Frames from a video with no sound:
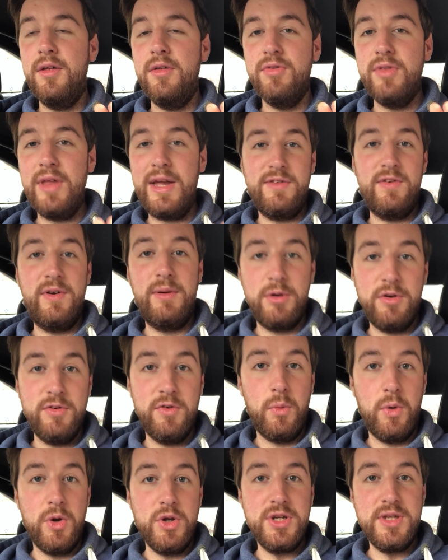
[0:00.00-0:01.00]
thanks very much
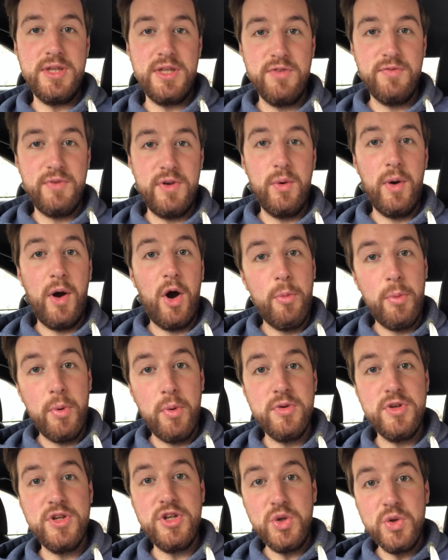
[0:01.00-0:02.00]
for watching this video. I hope it
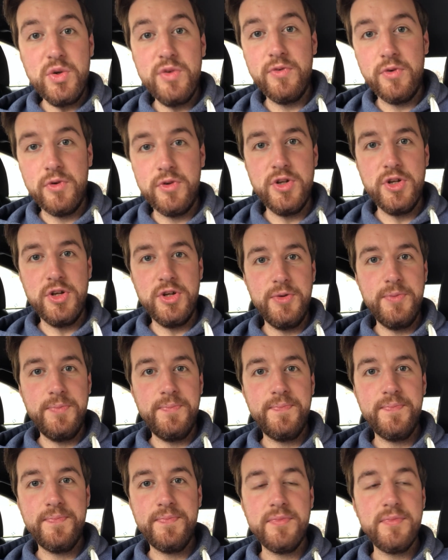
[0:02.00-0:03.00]
was useful to you.
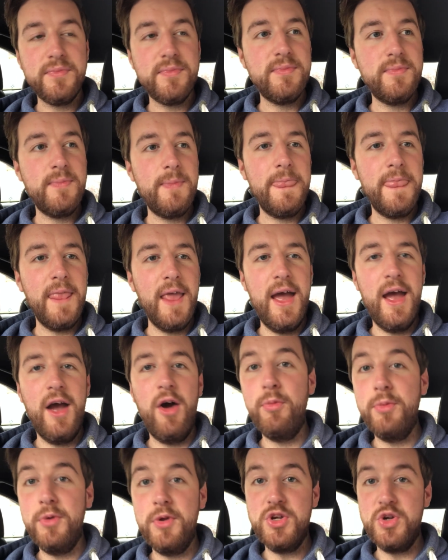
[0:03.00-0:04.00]
I
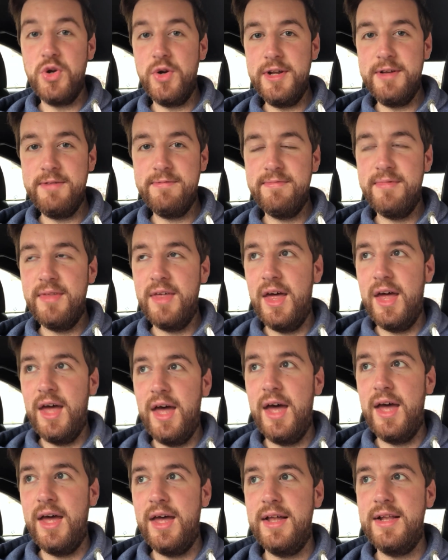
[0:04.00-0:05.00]
hope you enjoyed it,
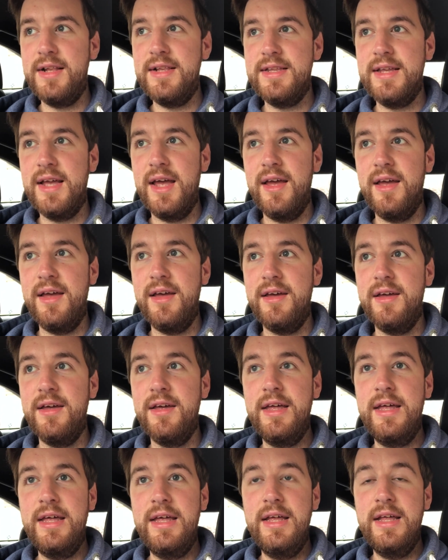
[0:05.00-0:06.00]
and
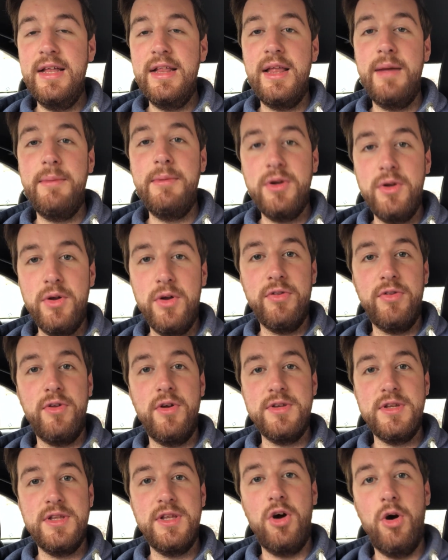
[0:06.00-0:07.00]
let me know your
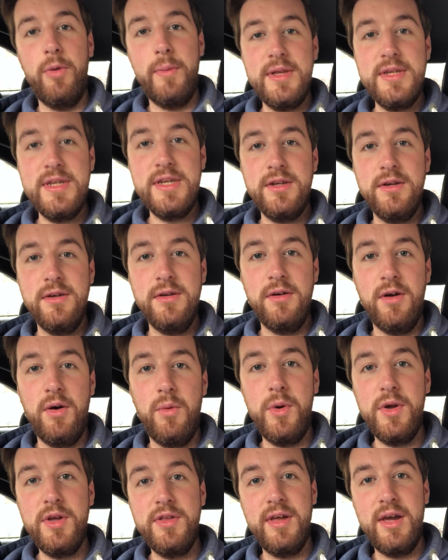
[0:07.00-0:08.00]
thoughts in the comments
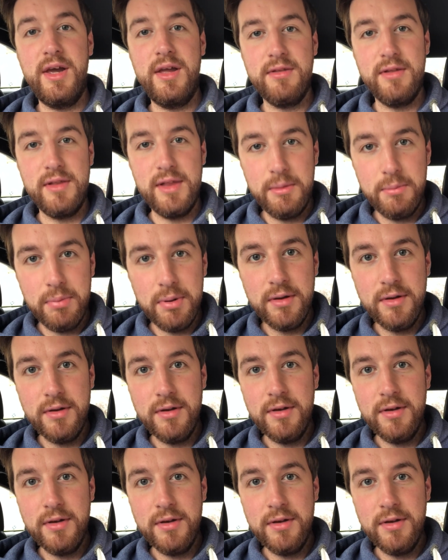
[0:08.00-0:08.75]
on what you think of the lip,